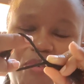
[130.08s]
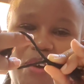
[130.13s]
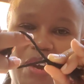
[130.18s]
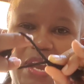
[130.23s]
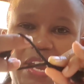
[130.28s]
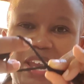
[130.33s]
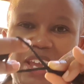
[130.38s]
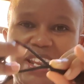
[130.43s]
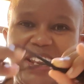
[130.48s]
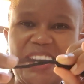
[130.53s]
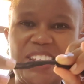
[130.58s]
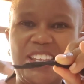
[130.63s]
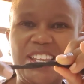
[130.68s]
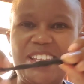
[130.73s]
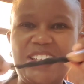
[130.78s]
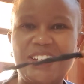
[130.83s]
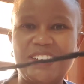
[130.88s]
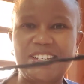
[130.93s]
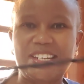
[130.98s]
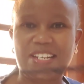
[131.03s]
for
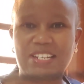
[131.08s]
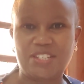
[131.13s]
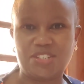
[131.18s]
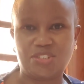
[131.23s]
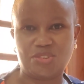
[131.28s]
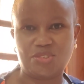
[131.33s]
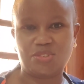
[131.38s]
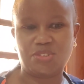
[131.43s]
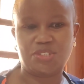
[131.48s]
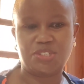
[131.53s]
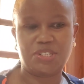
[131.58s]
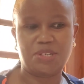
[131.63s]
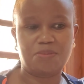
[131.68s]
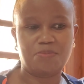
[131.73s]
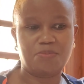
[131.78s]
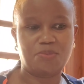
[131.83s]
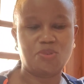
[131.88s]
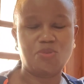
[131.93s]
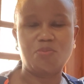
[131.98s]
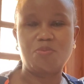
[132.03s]
any
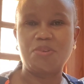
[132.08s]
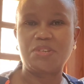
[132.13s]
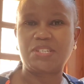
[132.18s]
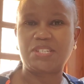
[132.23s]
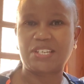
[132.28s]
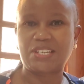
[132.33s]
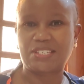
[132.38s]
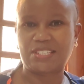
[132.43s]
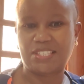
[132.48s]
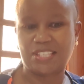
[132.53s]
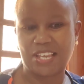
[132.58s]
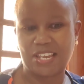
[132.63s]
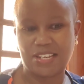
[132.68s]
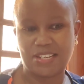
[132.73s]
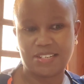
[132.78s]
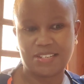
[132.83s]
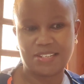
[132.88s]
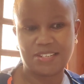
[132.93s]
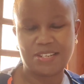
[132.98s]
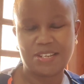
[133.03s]
relationship to be
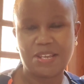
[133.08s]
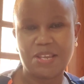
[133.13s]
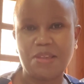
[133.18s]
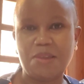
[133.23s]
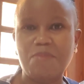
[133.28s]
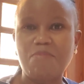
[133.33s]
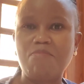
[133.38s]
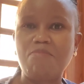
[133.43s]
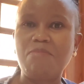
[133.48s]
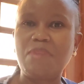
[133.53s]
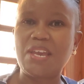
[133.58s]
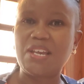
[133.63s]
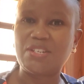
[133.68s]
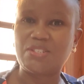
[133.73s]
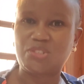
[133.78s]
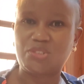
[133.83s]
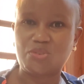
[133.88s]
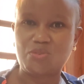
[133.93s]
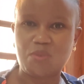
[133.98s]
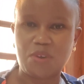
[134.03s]
sustained,
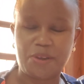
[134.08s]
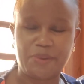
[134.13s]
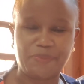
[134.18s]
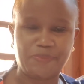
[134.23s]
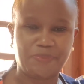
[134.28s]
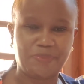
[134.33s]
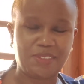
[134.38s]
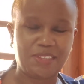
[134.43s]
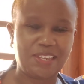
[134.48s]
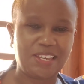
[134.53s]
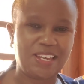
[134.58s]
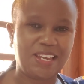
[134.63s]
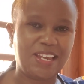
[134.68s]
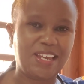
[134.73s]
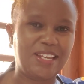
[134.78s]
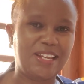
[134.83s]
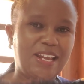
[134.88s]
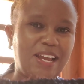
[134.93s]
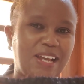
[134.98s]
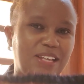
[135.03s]
make sure
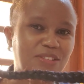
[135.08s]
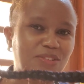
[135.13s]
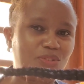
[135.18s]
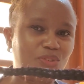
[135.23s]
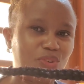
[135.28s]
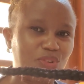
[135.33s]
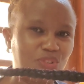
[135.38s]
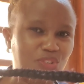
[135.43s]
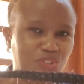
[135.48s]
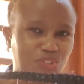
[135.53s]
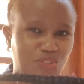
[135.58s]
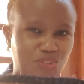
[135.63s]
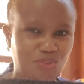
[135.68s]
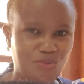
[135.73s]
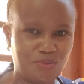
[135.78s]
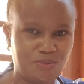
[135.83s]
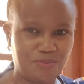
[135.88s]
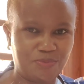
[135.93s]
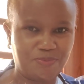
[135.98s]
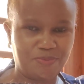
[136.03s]
it has got
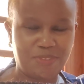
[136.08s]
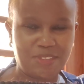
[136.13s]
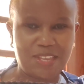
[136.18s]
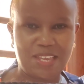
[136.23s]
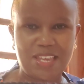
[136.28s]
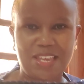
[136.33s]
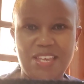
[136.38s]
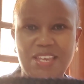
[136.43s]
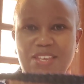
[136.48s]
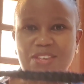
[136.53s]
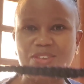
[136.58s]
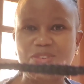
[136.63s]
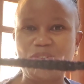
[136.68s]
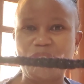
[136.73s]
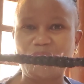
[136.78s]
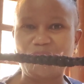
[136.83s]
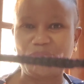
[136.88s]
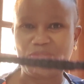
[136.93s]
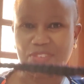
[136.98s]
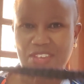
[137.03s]
you,
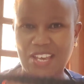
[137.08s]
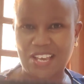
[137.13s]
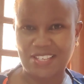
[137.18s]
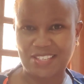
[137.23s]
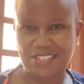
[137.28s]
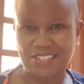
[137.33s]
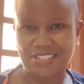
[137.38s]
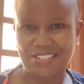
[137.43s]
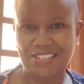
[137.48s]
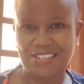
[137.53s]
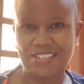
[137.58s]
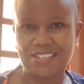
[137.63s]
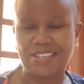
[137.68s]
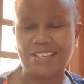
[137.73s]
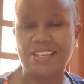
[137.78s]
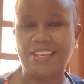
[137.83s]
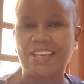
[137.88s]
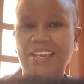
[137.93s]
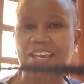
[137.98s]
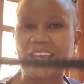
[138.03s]
your fiancé,
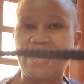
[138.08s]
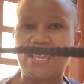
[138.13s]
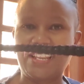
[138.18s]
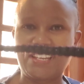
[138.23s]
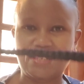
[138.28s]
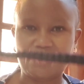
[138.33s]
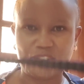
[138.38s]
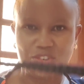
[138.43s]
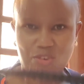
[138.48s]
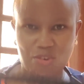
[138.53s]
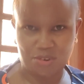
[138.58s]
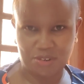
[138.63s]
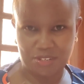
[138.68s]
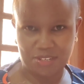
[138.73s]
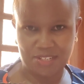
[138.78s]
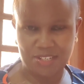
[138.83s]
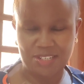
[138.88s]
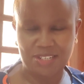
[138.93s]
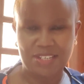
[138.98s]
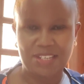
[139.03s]
and
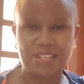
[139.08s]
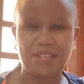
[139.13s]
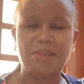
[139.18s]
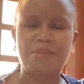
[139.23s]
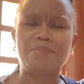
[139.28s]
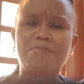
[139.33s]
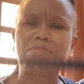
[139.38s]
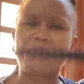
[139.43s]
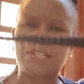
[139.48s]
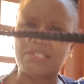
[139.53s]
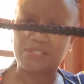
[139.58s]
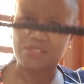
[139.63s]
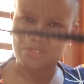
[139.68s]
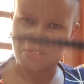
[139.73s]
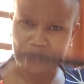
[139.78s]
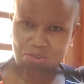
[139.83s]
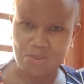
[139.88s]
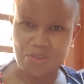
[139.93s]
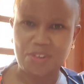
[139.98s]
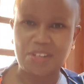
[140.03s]
God. But
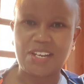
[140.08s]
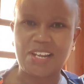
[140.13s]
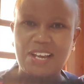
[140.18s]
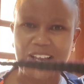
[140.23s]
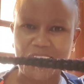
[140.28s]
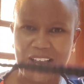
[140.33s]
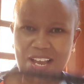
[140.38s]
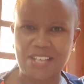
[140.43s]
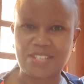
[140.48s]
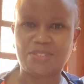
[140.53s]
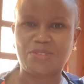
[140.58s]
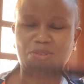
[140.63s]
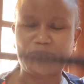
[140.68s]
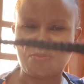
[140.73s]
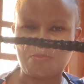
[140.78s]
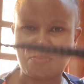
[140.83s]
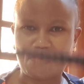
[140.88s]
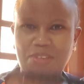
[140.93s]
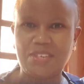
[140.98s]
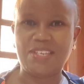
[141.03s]
God has
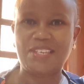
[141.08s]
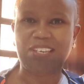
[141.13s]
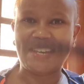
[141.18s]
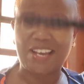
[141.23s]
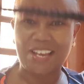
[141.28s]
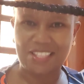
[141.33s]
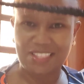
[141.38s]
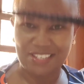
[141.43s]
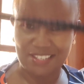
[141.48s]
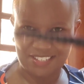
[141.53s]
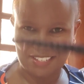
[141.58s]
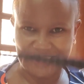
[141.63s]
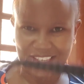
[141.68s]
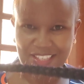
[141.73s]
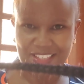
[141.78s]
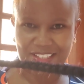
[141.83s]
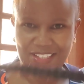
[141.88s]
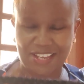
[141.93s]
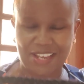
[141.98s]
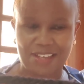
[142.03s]
to be at the
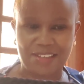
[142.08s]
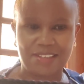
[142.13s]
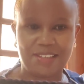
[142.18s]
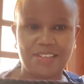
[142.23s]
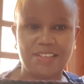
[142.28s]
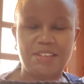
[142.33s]
center